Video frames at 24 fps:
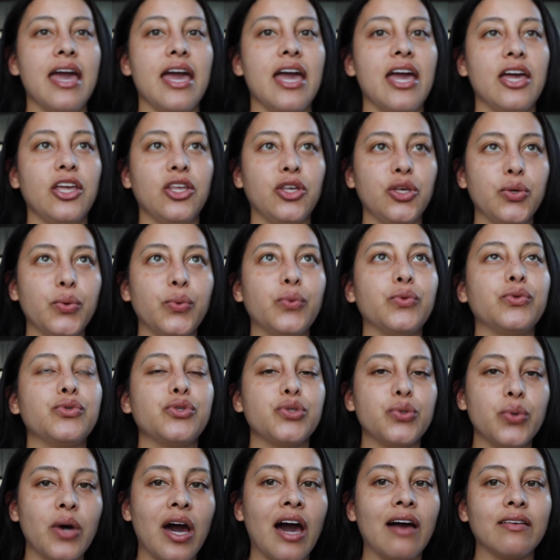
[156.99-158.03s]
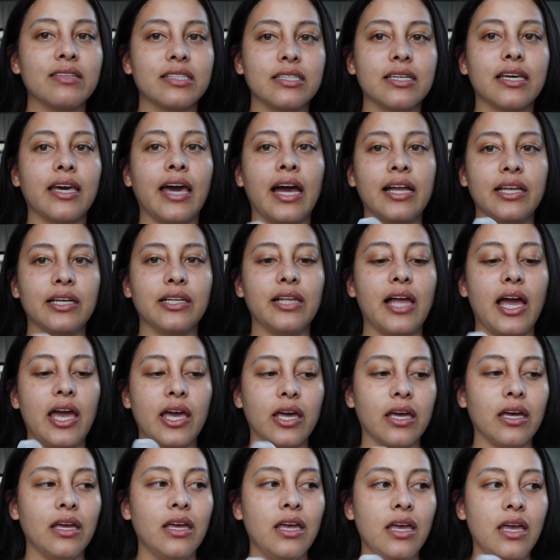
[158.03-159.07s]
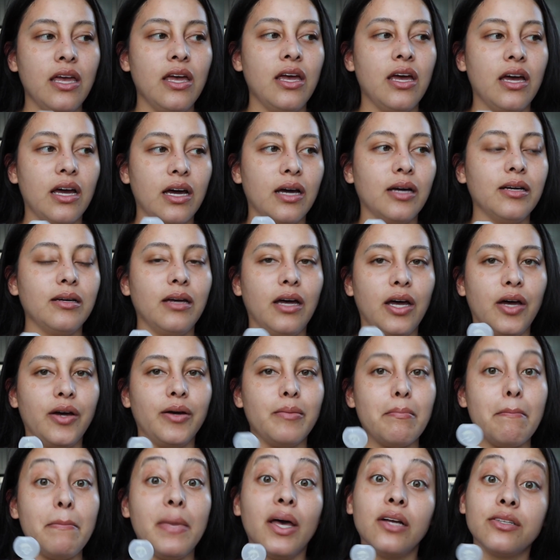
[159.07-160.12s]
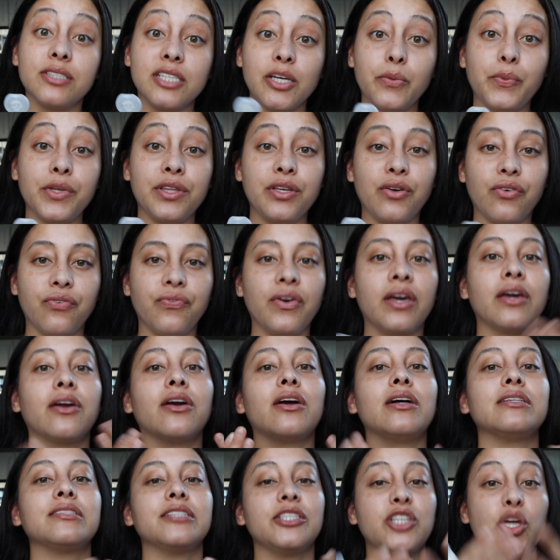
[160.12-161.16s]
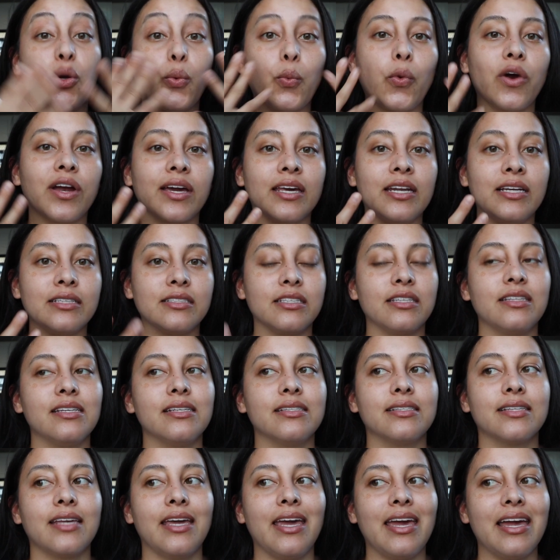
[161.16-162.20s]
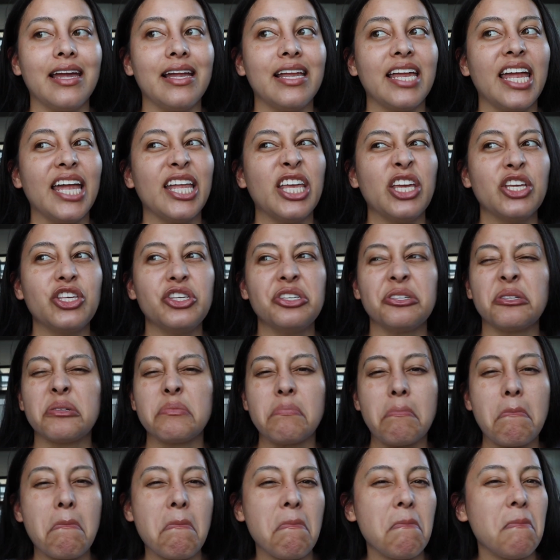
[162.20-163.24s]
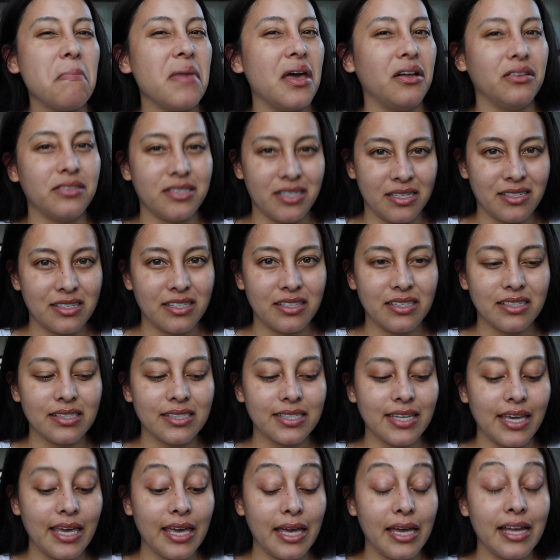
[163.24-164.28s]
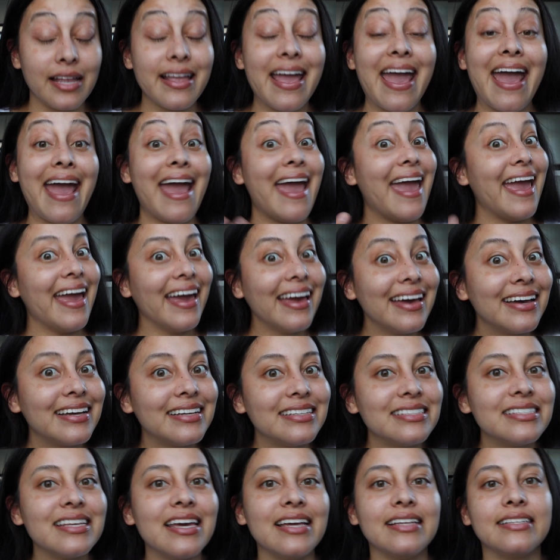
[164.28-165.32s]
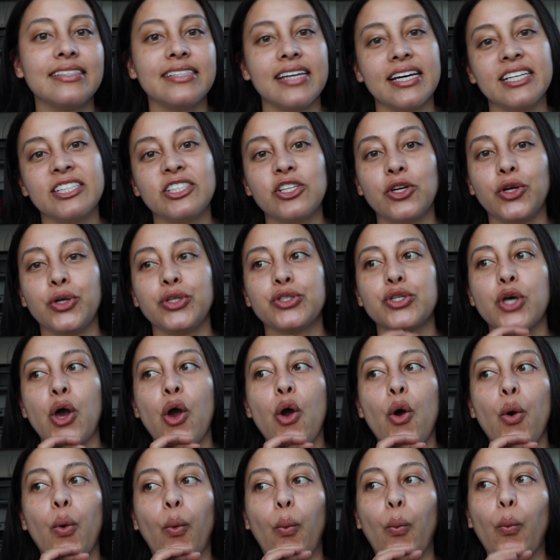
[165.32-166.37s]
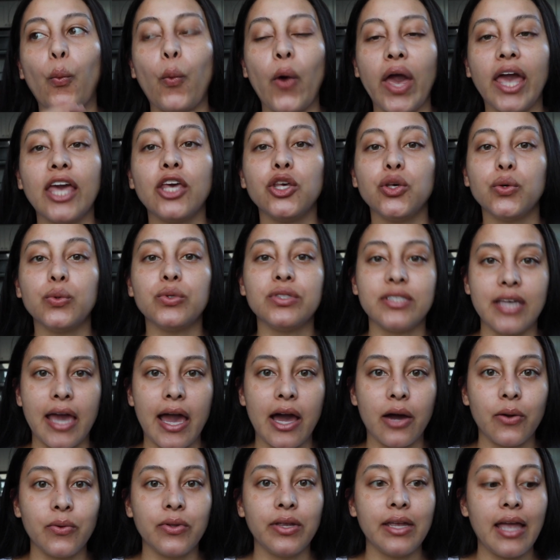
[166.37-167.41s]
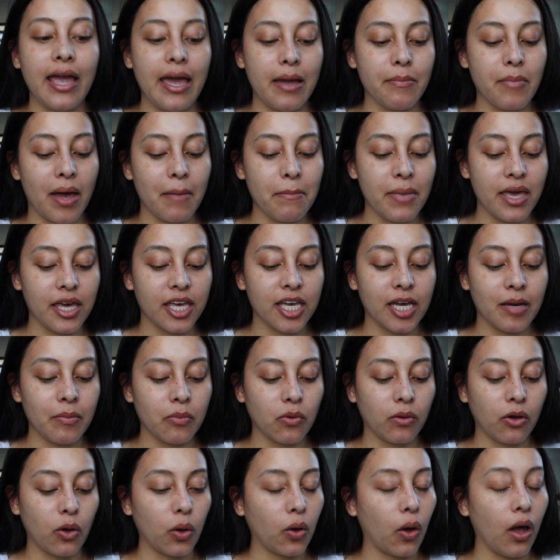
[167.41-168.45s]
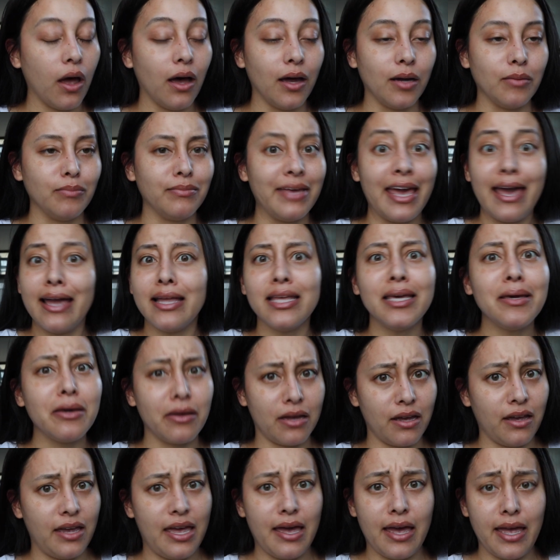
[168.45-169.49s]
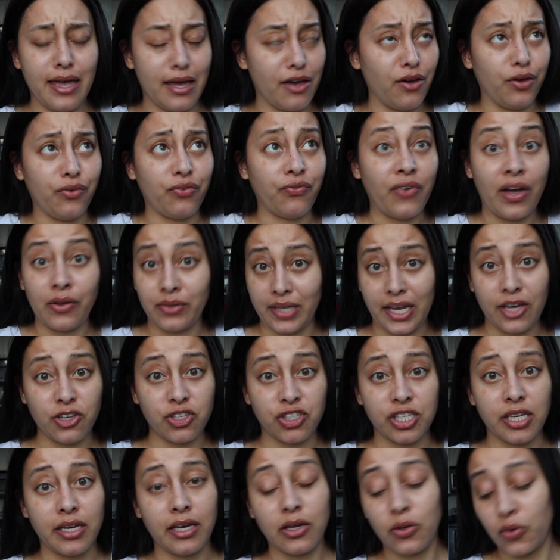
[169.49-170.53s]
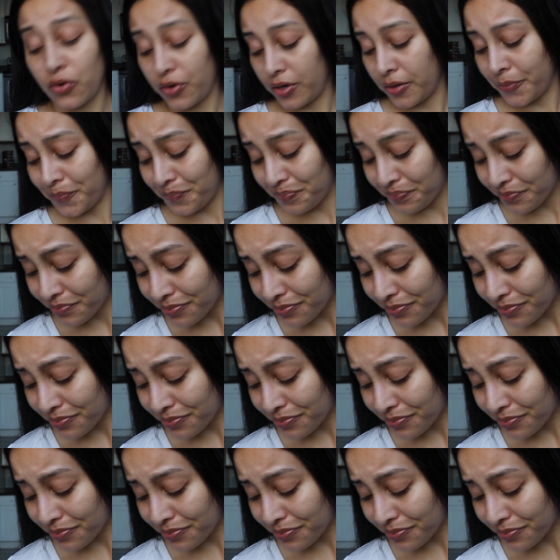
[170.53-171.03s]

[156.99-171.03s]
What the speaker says: and you do have to kind of like melt it with your fingers and then work it into the skin, and it just melts into the skin, and it doesn't weigh you down. And my makeup, any foundation or